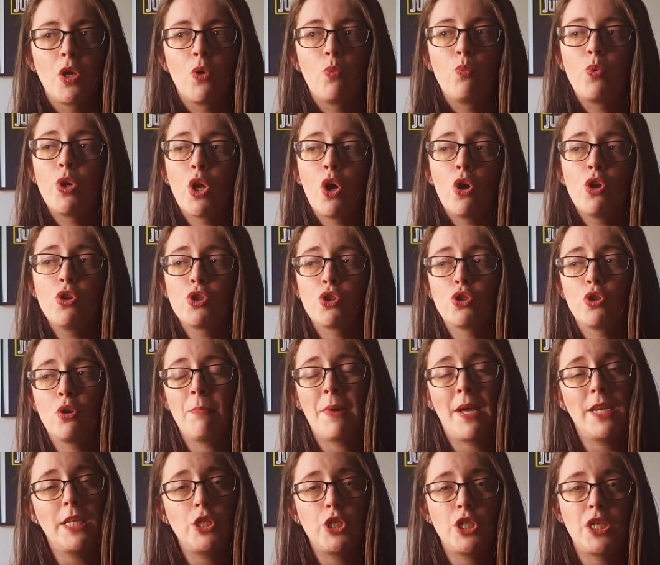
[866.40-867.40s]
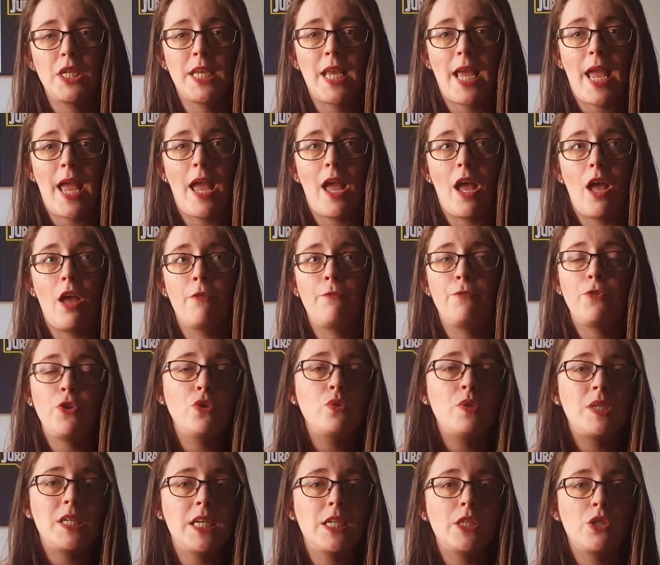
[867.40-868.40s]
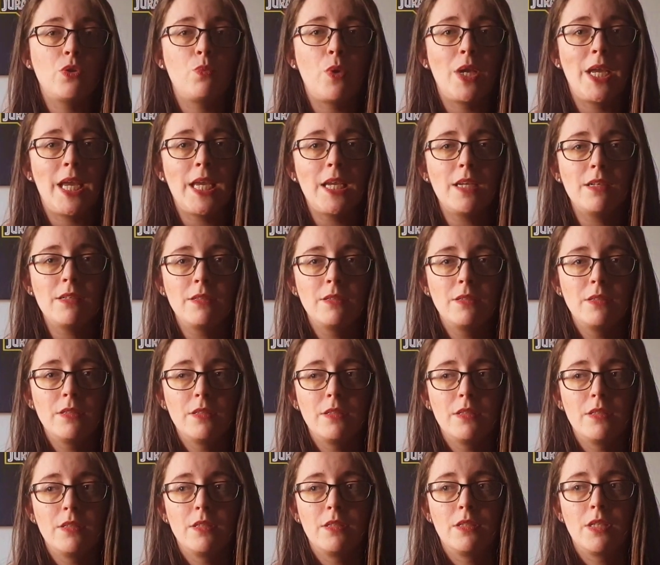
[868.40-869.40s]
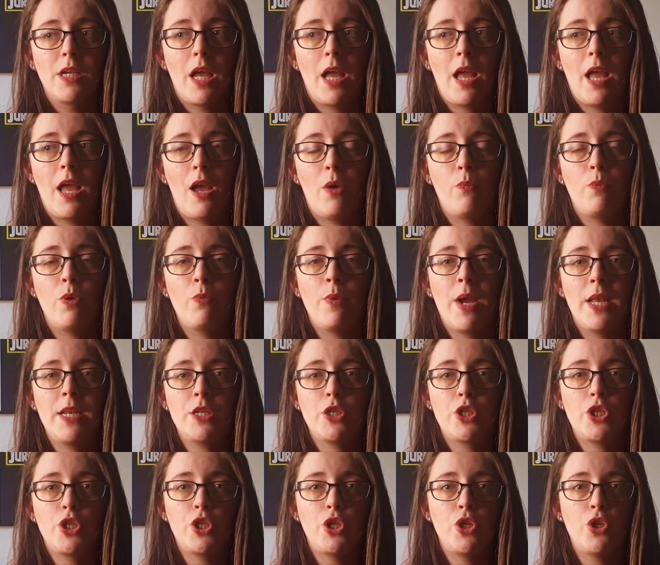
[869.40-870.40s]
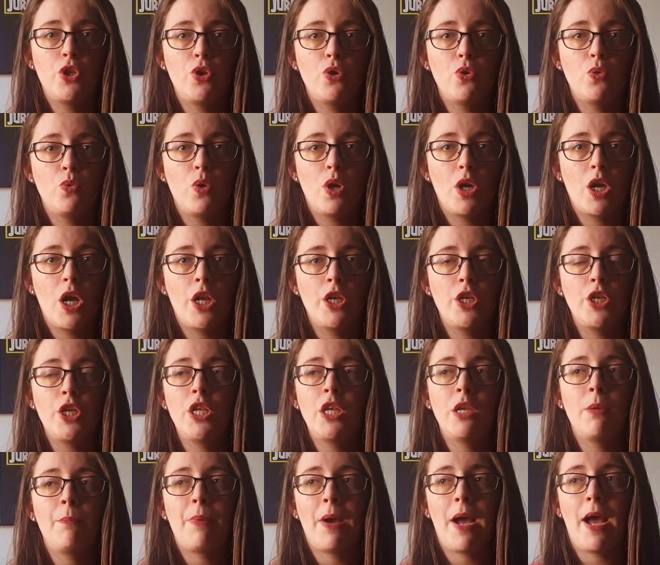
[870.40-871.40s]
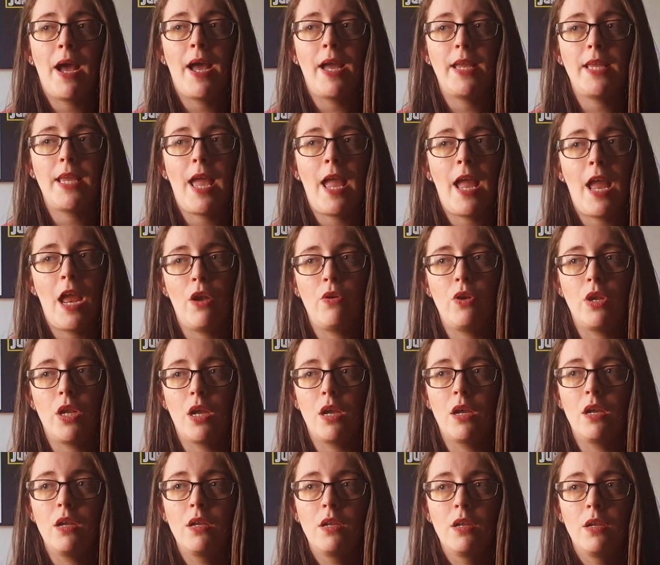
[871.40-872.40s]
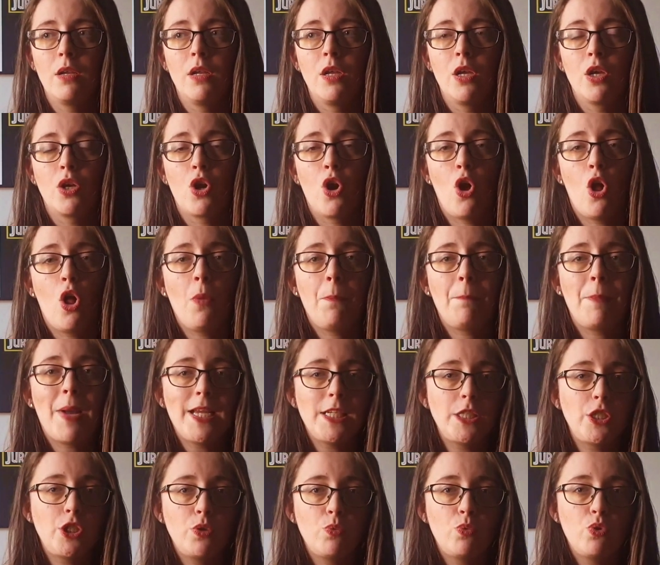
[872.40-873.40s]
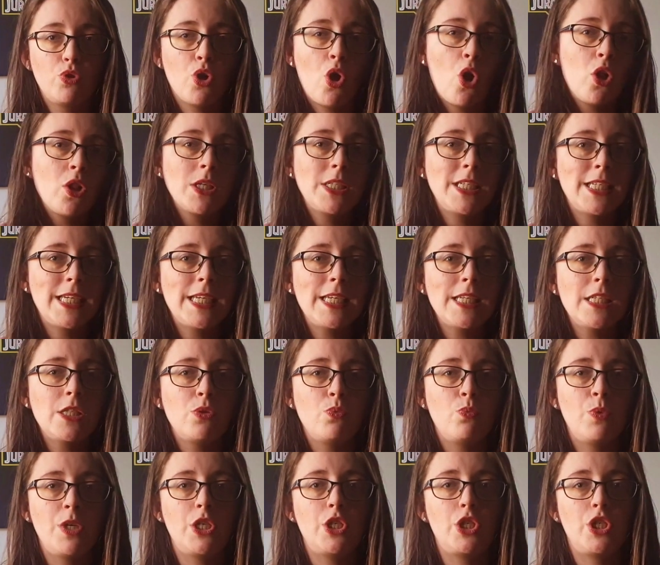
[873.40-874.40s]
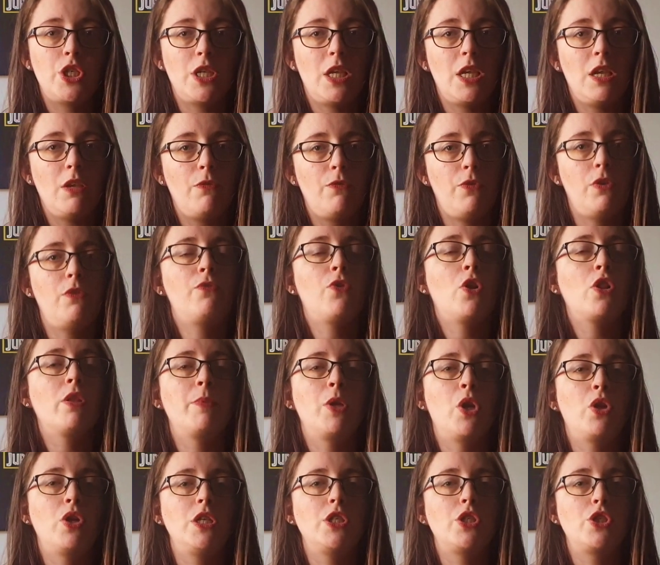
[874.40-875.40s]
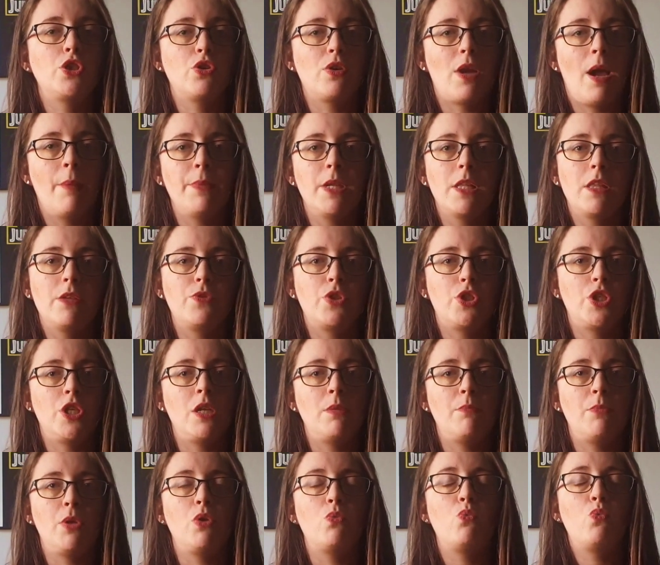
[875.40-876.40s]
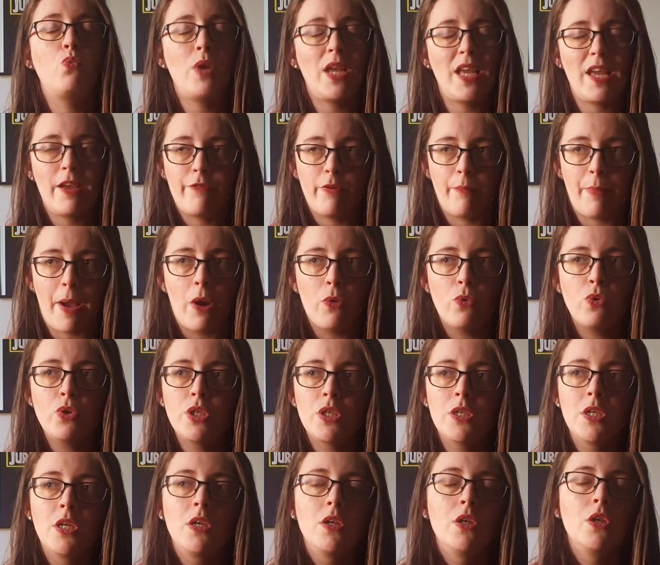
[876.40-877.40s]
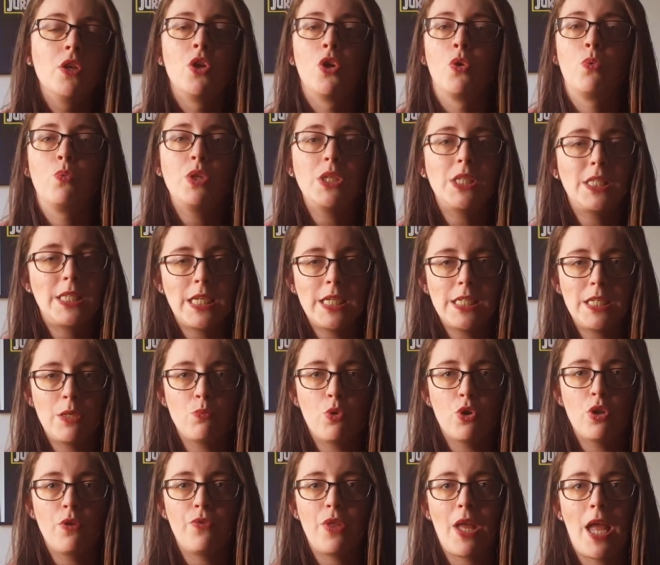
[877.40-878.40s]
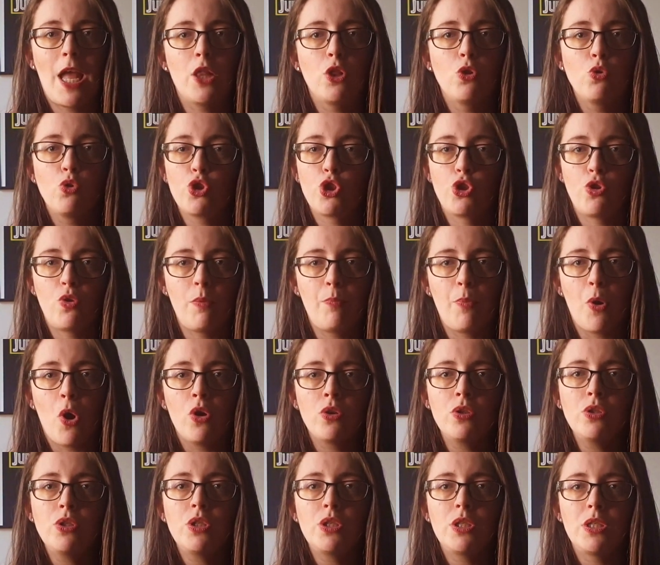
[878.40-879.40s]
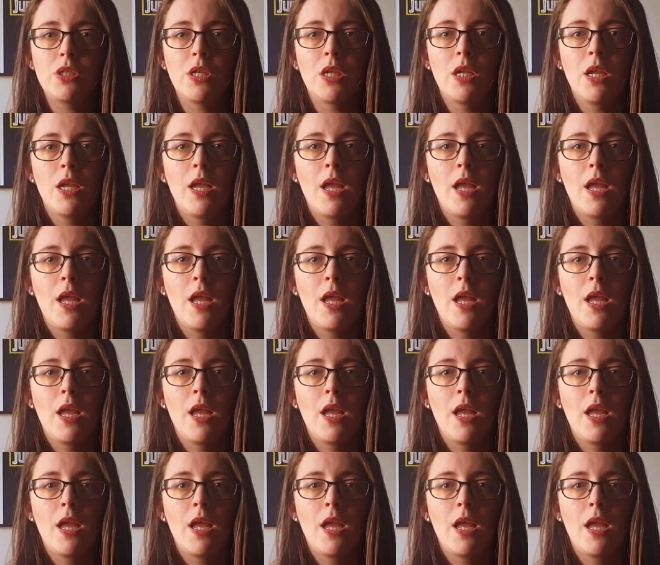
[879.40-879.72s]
We also managed to get a few days away. We went to a nearby area called Pasturewood Holidays, which if you follow me on Instagram you'll have seen me rave about. We stayed in one of their luxury pods